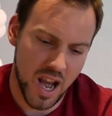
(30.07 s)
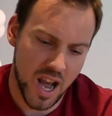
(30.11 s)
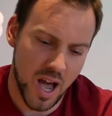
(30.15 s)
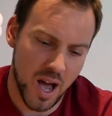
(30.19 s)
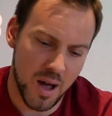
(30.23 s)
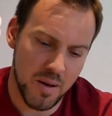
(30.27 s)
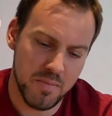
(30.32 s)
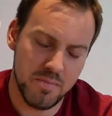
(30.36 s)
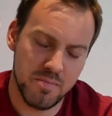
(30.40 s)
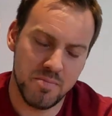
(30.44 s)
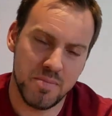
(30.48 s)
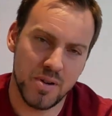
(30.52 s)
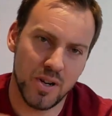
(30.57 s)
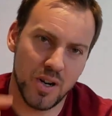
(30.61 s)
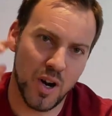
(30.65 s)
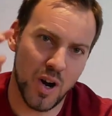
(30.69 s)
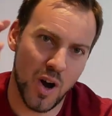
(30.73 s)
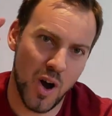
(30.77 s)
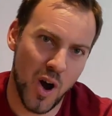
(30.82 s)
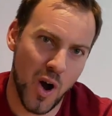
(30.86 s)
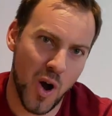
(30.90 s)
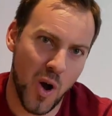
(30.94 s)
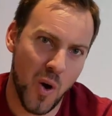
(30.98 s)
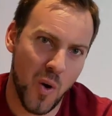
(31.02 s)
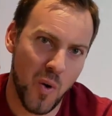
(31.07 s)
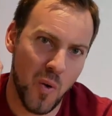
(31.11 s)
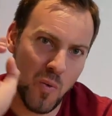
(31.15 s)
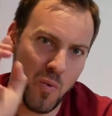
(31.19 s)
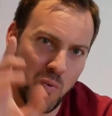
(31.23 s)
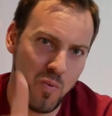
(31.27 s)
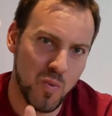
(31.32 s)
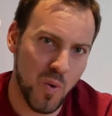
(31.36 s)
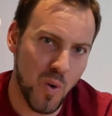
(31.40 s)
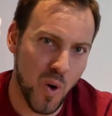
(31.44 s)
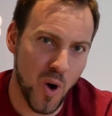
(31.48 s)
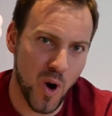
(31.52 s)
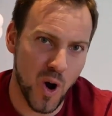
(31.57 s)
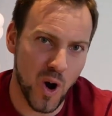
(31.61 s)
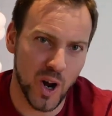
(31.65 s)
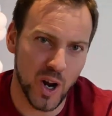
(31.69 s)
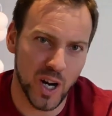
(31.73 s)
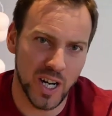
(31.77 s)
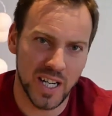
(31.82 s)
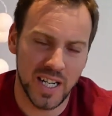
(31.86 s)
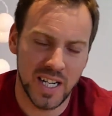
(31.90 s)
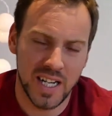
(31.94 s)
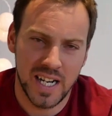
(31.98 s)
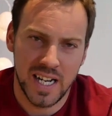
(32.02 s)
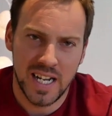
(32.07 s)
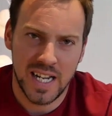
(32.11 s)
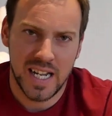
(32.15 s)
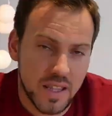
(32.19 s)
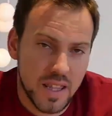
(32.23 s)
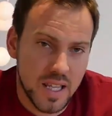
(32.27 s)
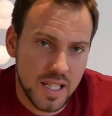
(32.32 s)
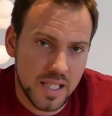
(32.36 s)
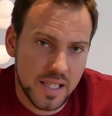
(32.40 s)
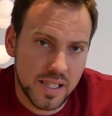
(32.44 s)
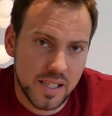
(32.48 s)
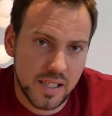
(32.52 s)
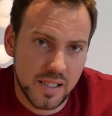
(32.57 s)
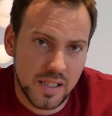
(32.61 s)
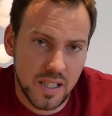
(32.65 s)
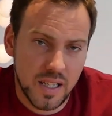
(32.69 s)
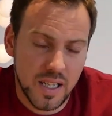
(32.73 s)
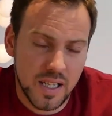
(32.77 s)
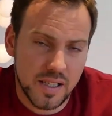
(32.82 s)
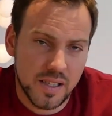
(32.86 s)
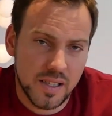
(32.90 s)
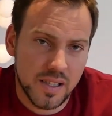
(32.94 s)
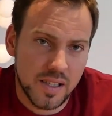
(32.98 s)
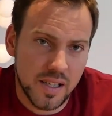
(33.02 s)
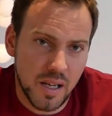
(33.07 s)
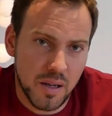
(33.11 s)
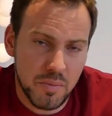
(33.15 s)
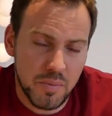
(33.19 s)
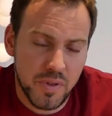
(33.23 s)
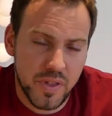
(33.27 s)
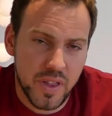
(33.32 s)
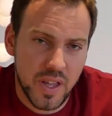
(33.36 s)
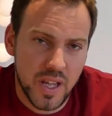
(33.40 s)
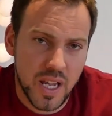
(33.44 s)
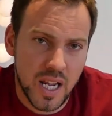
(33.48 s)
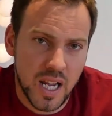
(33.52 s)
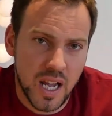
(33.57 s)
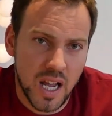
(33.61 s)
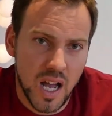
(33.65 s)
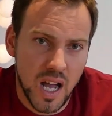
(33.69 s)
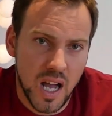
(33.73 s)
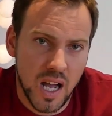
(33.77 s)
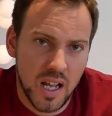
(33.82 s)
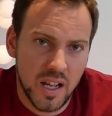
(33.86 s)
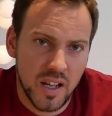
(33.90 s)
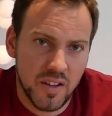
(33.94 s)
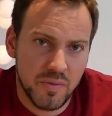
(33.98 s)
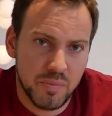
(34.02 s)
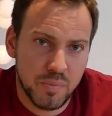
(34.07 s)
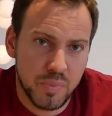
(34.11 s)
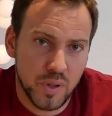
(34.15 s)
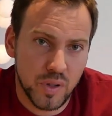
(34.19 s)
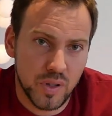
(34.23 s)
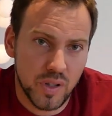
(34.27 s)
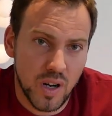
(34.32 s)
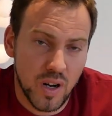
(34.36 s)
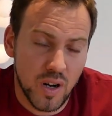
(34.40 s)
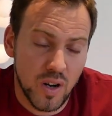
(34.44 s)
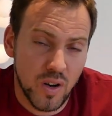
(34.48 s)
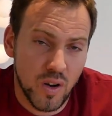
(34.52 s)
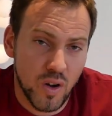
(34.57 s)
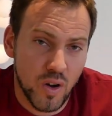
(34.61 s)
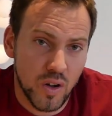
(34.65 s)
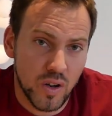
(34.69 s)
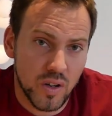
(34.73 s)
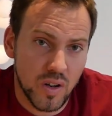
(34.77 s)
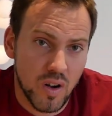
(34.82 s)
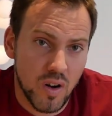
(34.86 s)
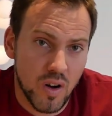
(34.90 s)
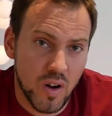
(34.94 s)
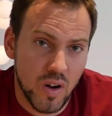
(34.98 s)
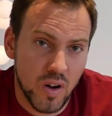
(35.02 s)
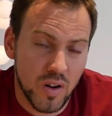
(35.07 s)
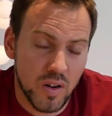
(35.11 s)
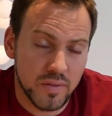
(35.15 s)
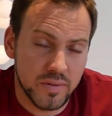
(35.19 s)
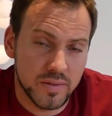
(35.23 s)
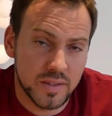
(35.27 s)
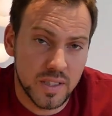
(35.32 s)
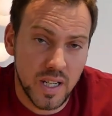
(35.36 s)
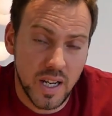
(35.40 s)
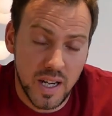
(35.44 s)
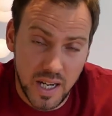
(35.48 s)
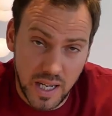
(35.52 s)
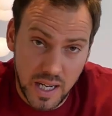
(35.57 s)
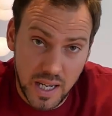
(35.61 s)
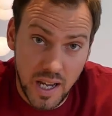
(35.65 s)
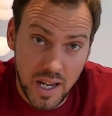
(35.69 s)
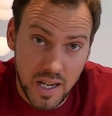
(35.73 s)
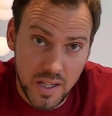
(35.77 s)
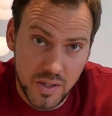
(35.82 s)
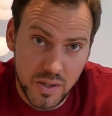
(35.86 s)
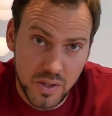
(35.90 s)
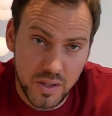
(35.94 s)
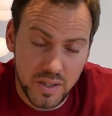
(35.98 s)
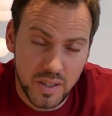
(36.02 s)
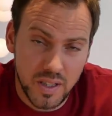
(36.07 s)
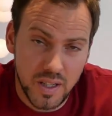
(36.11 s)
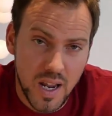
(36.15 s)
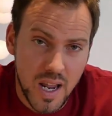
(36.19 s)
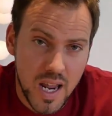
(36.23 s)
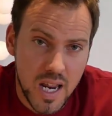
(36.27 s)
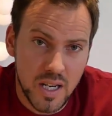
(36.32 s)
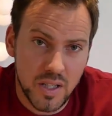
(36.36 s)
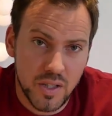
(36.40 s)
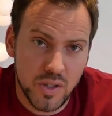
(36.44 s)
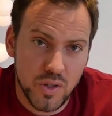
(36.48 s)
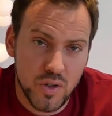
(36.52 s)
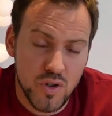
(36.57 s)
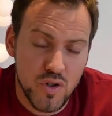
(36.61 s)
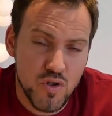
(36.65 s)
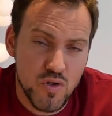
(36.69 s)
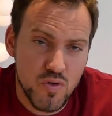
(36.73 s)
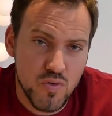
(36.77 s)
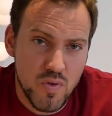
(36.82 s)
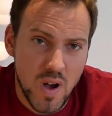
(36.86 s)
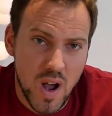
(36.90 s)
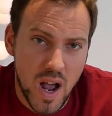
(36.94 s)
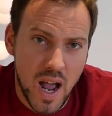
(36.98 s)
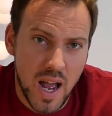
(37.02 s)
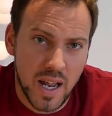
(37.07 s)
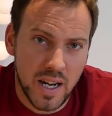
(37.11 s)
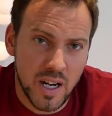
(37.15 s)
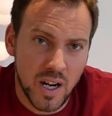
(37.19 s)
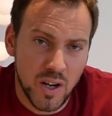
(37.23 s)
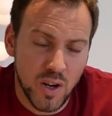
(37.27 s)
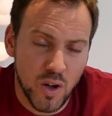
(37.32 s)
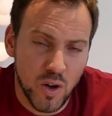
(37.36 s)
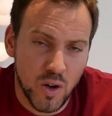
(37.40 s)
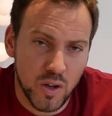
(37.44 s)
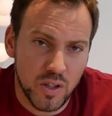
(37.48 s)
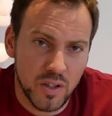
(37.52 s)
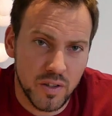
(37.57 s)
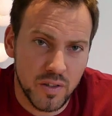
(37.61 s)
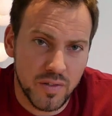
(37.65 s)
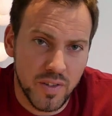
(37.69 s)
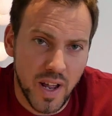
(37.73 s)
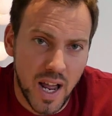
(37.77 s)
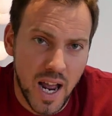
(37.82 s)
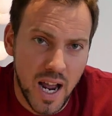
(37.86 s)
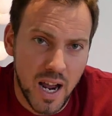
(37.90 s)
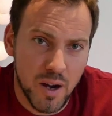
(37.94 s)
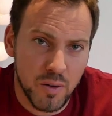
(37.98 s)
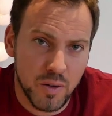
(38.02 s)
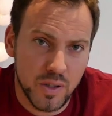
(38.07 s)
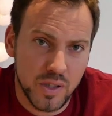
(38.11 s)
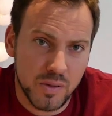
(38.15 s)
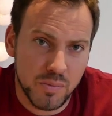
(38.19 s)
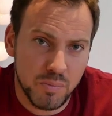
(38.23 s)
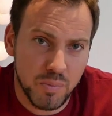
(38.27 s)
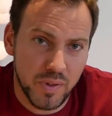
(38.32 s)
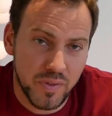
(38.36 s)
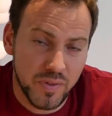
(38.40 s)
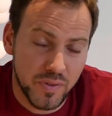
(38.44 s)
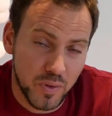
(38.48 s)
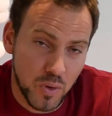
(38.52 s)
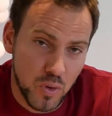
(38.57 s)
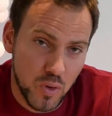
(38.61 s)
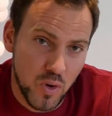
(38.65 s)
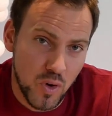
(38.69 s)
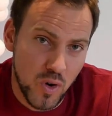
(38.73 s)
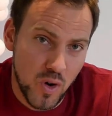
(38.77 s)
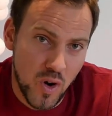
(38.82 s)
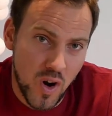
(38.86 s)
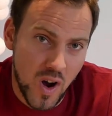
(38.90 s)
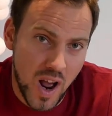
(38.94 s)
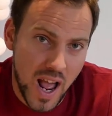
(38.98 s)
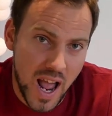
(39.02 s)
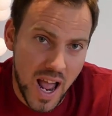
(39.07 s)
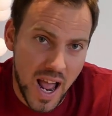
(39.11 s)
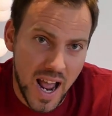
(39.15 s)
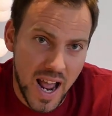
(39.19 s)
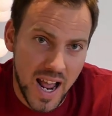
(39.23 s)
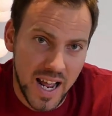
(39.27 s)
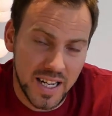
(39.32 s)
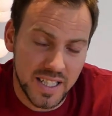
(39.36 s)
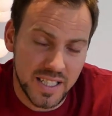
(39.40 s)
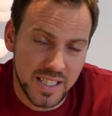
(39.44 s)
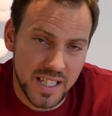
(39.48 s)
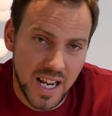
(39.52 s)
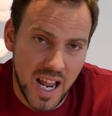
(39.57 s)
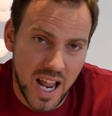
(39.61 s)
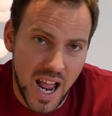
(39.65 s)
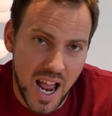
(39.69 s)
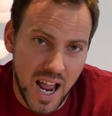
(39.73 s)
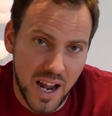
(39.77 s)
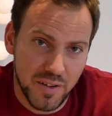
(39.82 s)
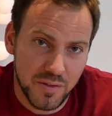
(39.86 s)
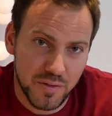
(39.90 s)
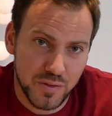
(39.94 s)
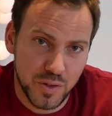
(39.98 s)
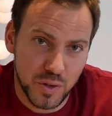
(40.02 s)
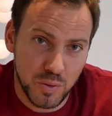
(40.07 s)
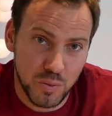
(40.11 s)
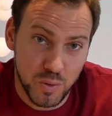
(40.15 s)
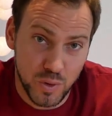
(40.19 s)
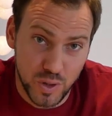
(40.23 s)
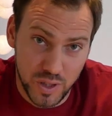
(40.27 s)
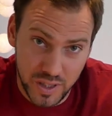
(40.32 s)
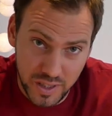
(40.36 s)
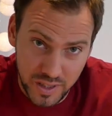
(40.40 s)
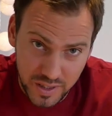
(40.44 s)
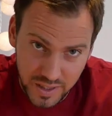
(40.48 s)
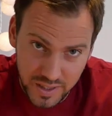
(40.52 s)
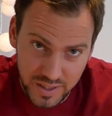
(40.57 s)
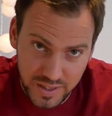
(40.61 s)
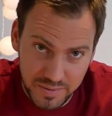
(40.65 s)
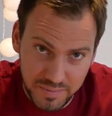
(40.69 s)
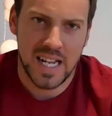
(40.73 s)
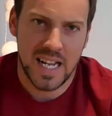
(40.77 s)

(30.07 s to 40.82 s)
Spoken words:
number one. This is something I have put a lot of dedication into and a lot of hours before and after work.